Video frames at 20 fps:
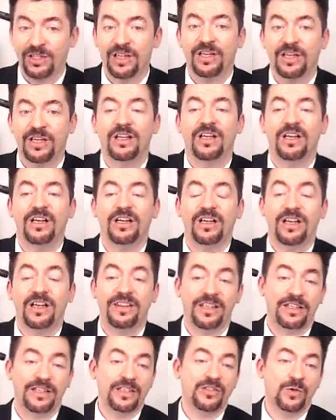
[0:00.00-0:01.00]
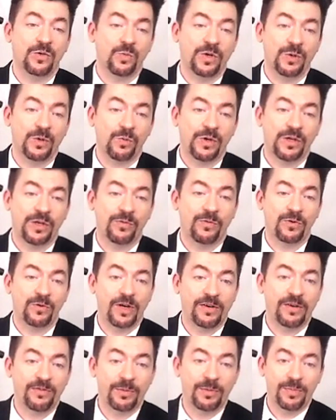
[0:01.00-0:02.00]
I think that's a win-win for
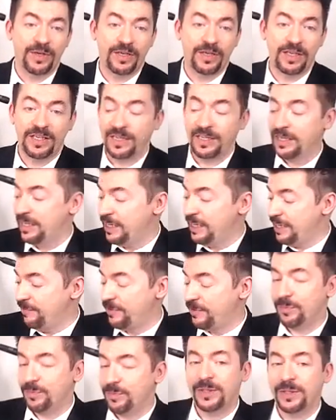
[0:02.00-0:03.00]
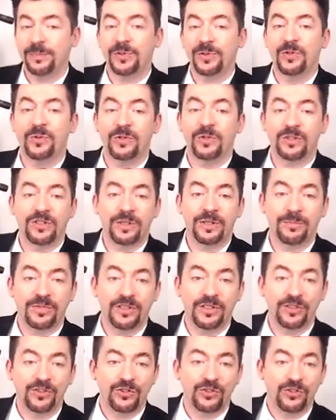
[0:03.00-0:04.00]
everybody, even the people who are attempting
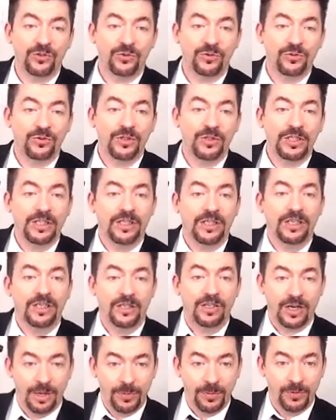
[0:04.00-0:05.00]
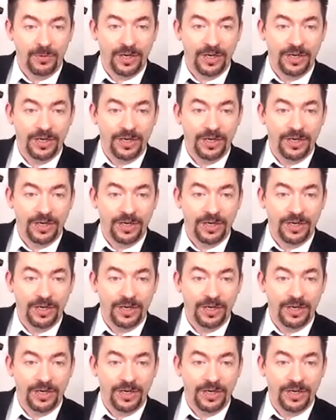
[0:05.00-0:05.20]
to copyright it.